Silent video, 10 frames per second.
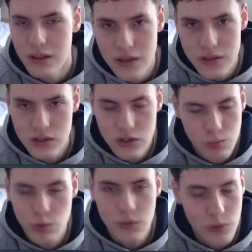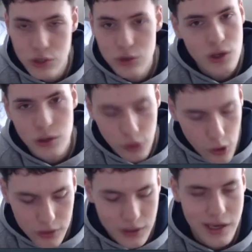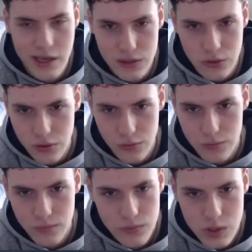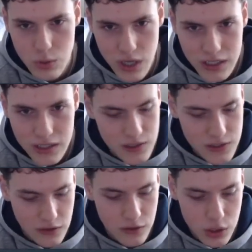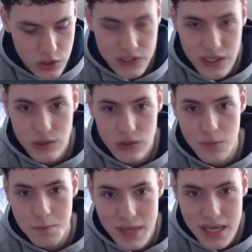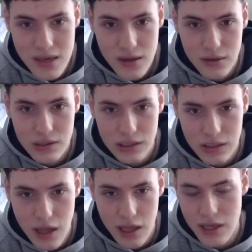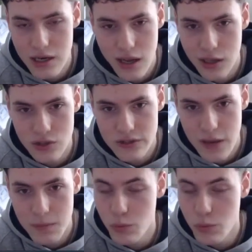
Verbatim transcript: This just, when, when you're doing it a lot, it gets annoying. So what I did is I literally just set it to p, and then I can just type in